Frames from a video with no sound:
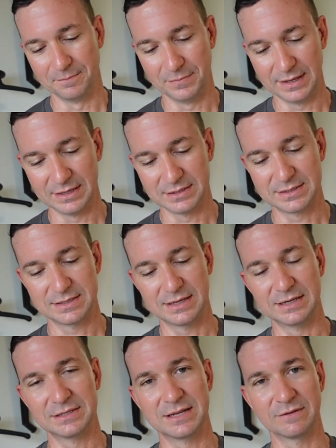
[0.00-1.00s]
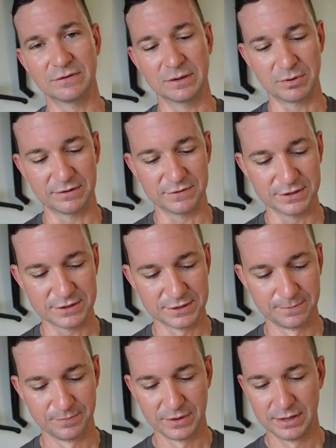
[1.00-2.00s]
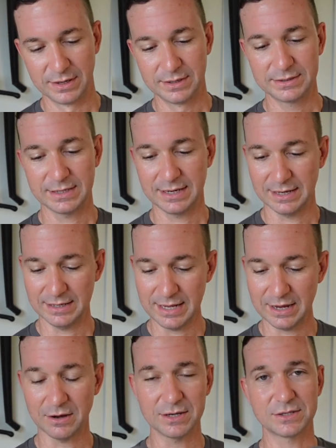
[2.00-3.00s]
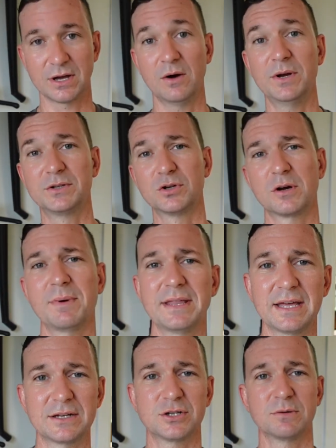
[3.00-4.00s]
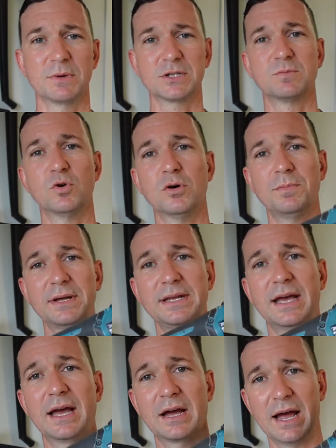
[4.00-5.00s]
It is definitely preference. So yeah guys, I won't talk about that too much more, but yeah,